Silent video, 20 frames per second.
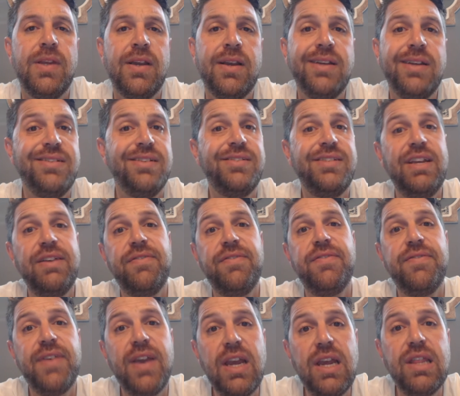As you see,
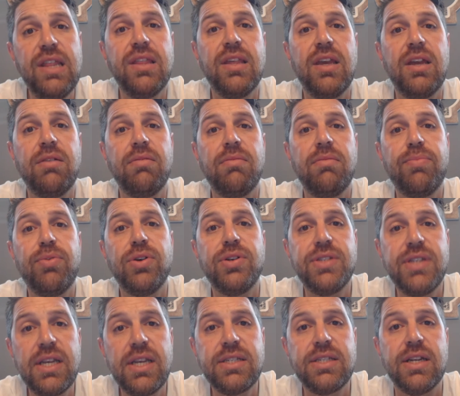faith and
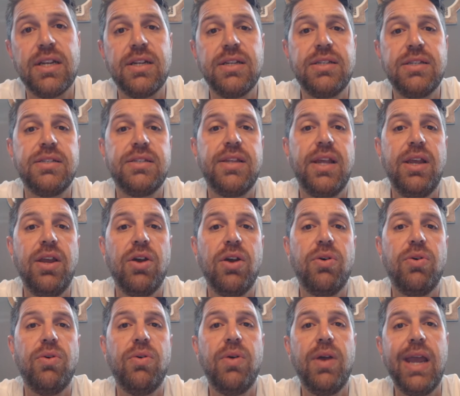persistence, they
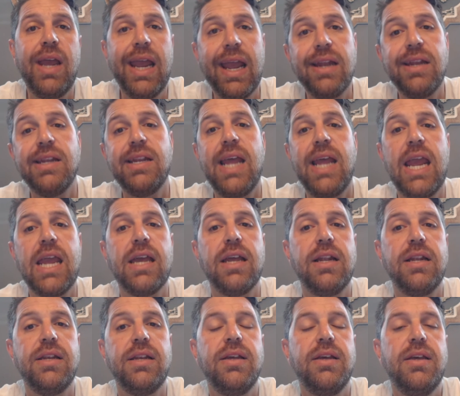go hand in
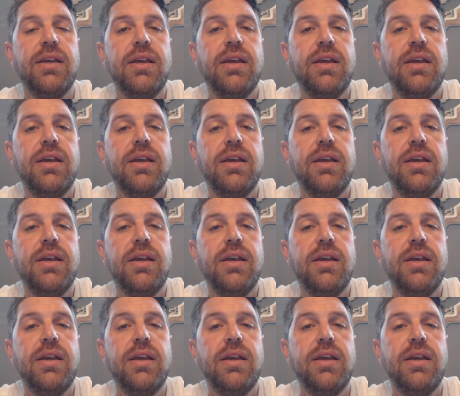hand.